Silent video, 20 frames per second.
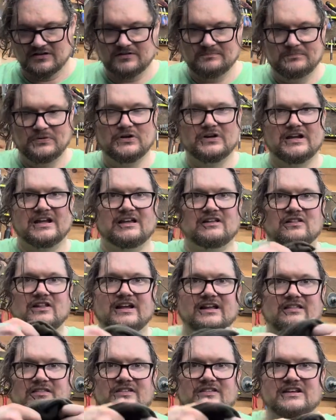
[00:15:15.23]
putting it
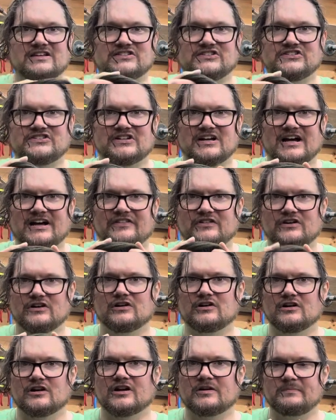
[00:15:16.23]
like this on the
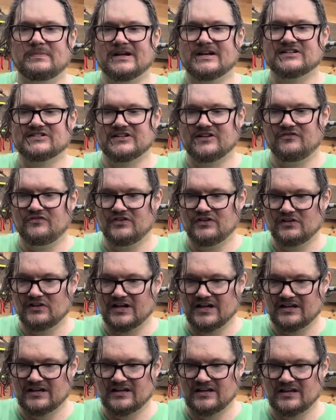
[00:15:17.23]
hook because I feel
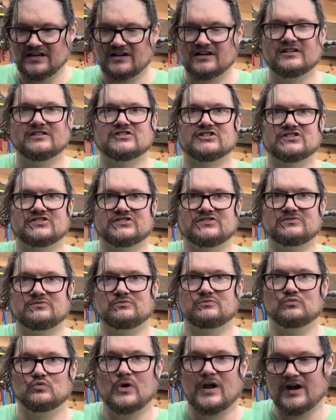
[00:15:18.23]
like it could just
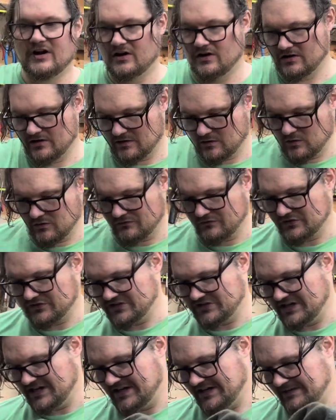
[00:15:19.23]
wear over
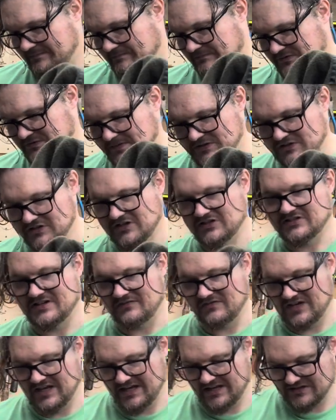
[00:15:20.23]
time, especially because I have
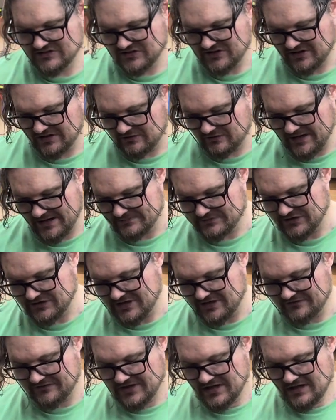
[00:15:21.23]
kids and they grab
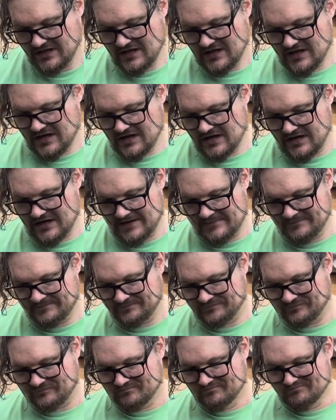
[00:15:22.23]
stuff.
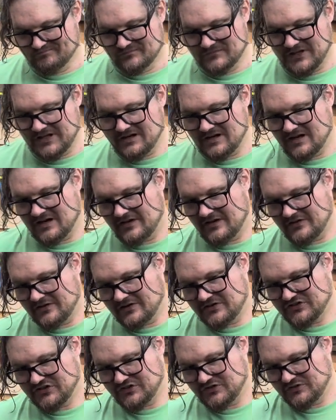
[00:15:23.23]
The other
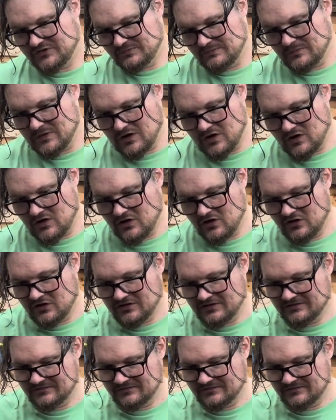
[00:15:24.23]
small